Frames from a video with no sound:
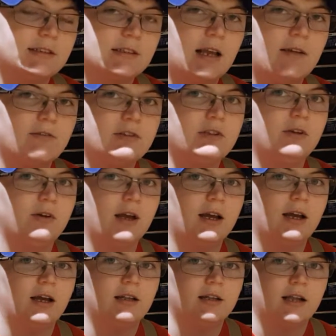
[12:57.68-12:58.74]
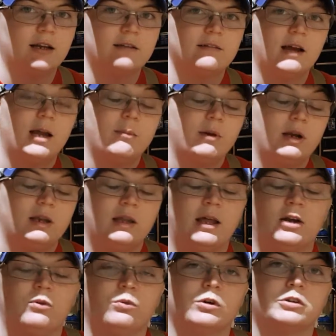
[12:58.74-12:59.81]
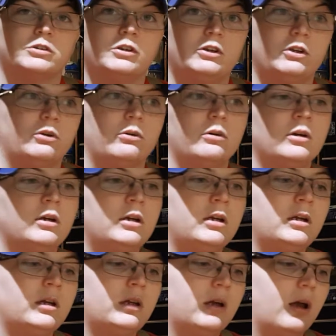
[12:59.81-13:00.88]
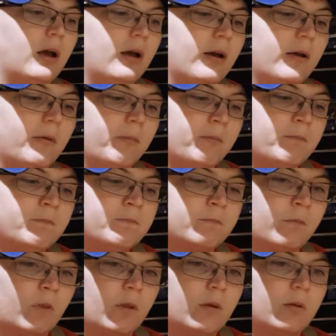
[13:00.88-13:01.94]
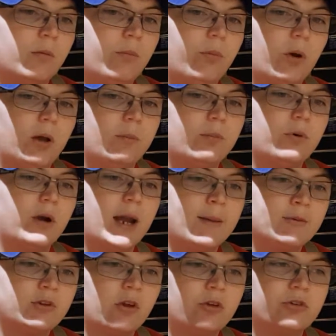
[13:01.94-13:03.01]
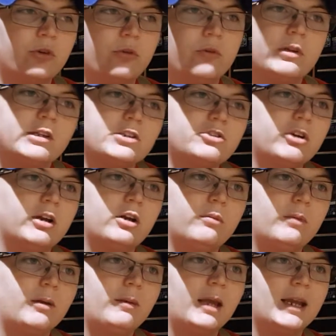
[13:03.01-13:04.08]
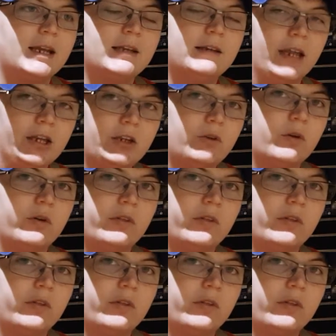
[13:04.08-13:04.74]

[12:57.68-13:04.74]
I've still got a lot of time and a lot of work to do. But perhaps also through this channel, maybe I can take you